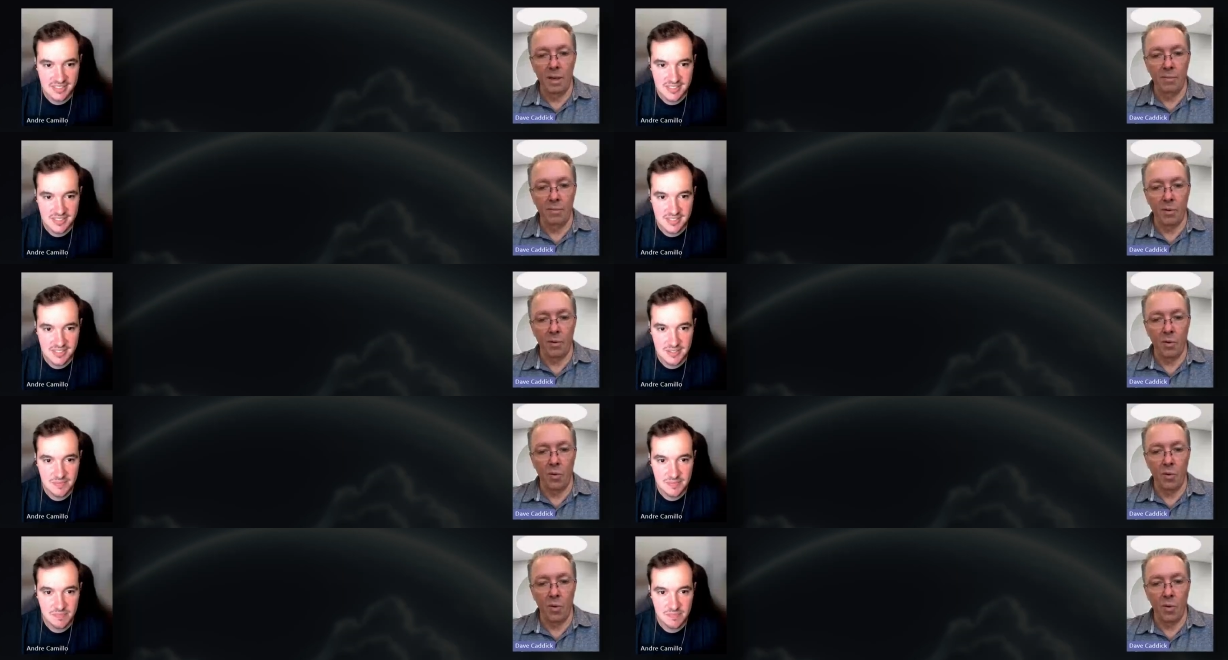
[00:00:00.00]

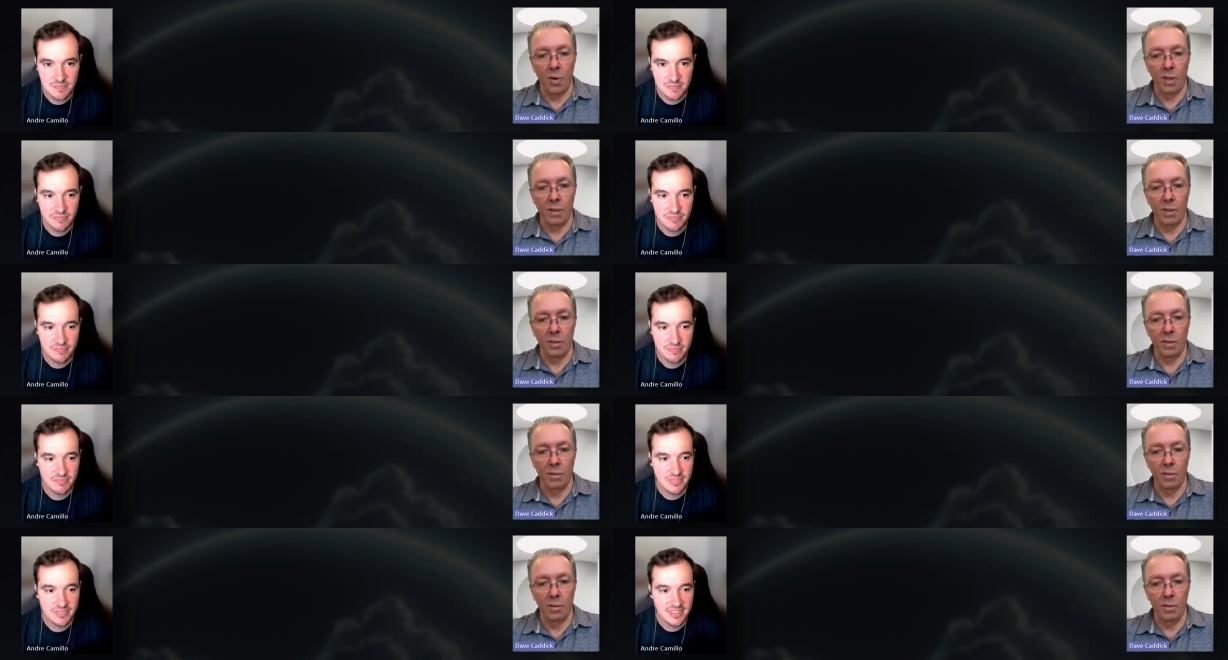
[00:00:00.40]
Speaker 1: have a
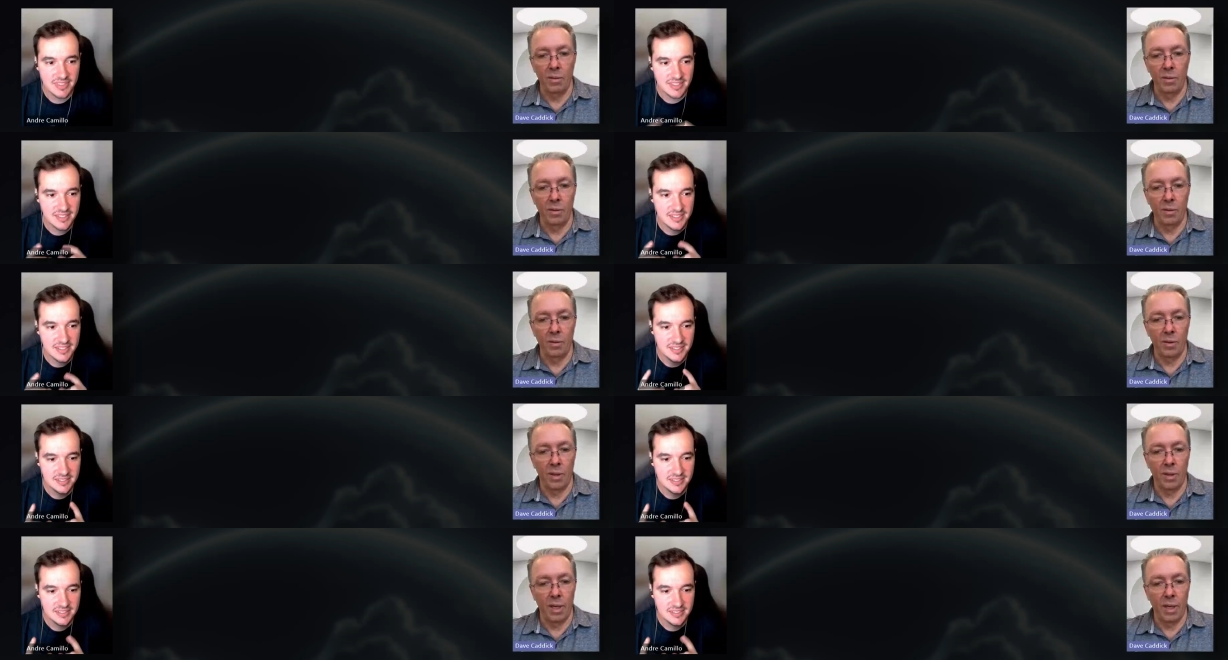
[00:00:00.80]
quick...
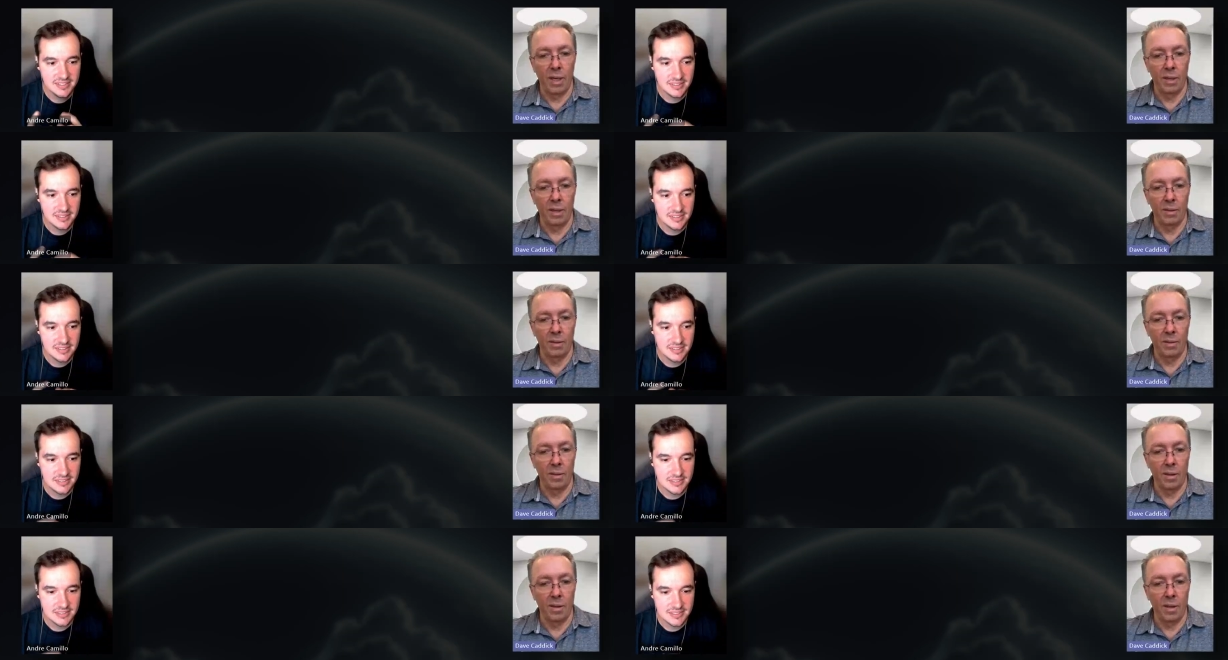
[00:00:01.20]
look
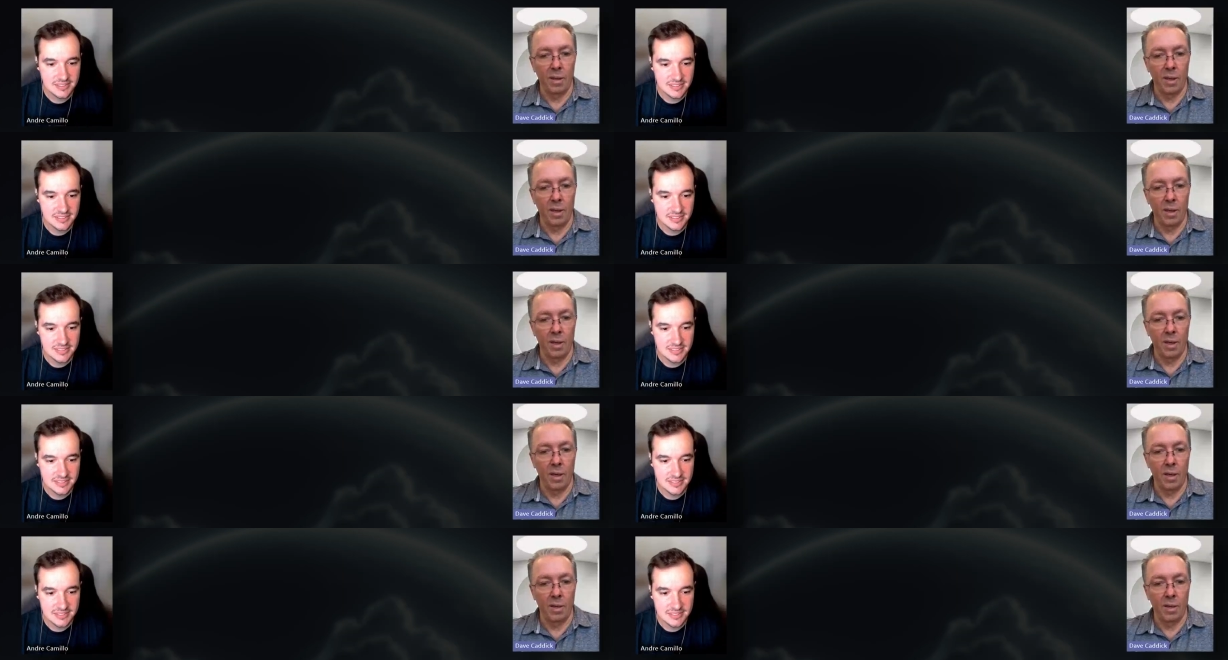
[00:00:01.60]
at
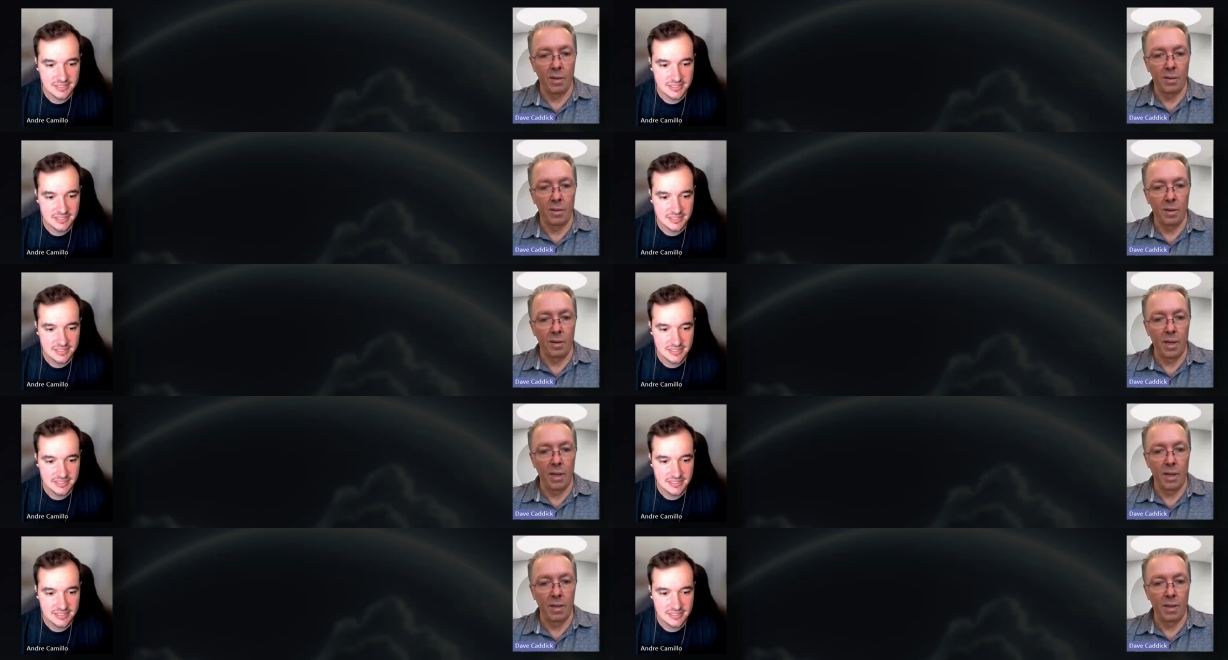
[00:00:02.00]

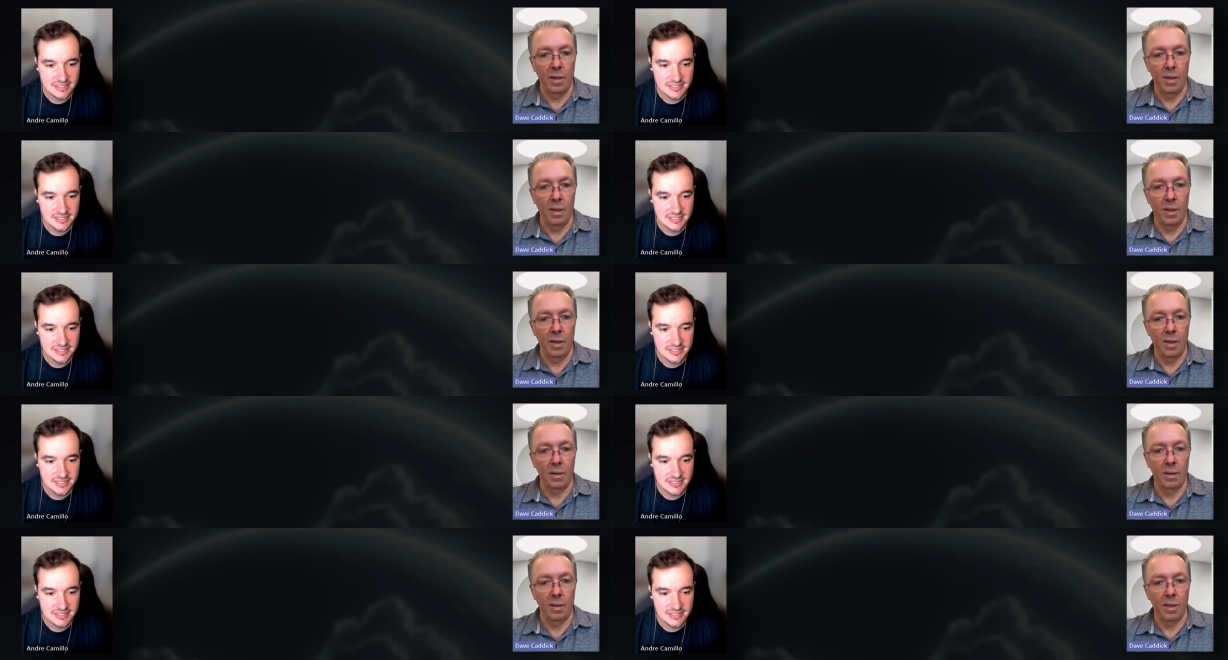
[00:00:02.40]
the
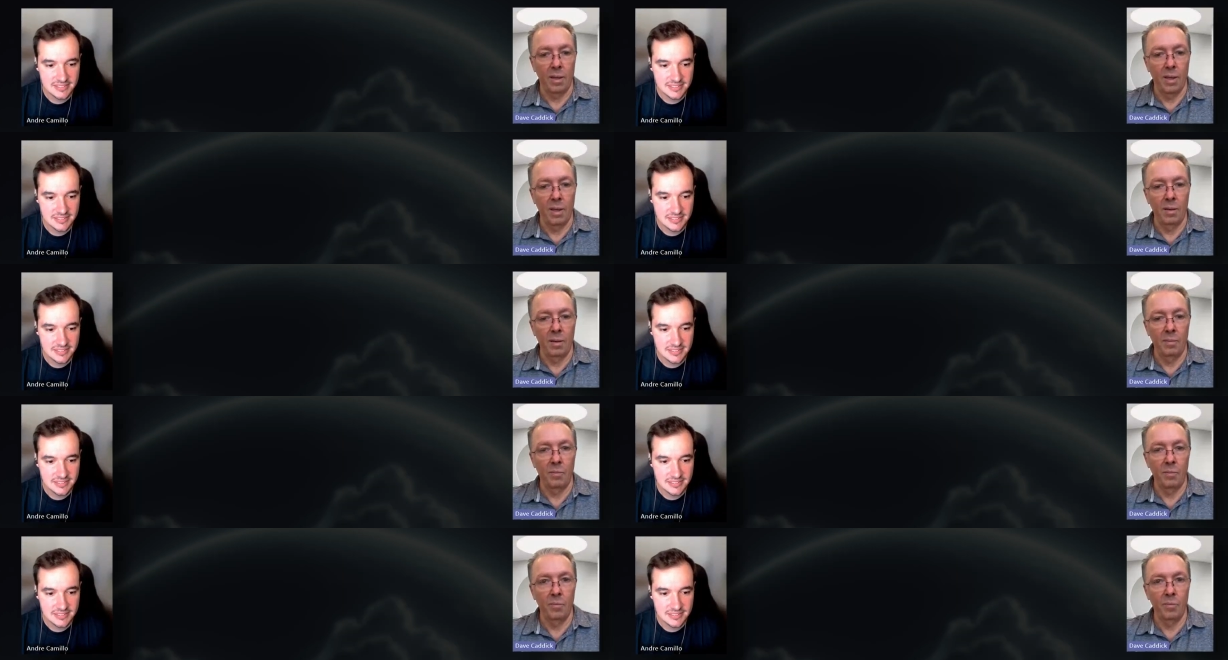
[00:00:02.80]
headline
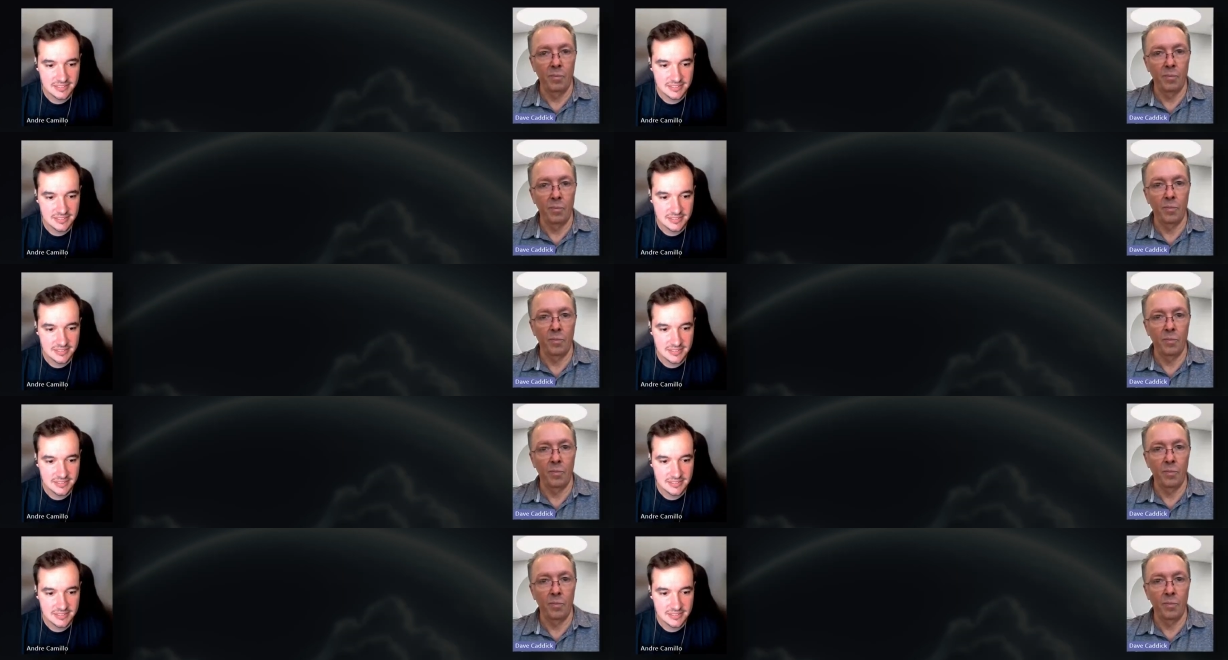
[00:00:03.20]
there,